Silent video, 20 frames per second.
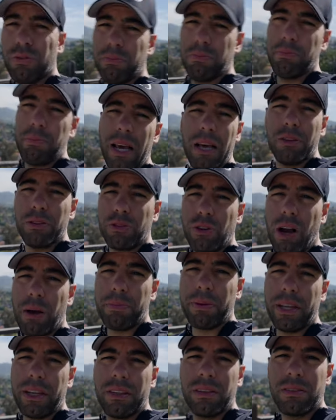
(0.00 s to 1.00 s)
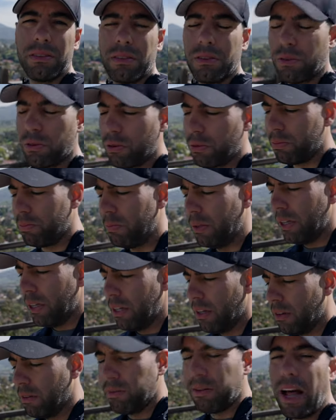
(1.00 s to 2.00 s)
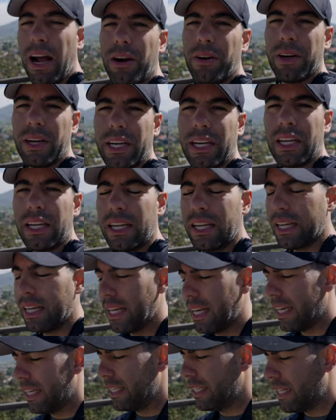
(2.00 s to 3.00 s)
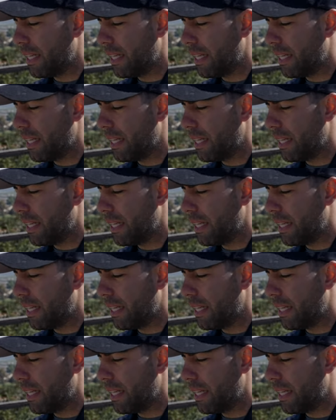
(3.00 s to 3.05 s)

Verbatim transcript: mail dropping or flyering. And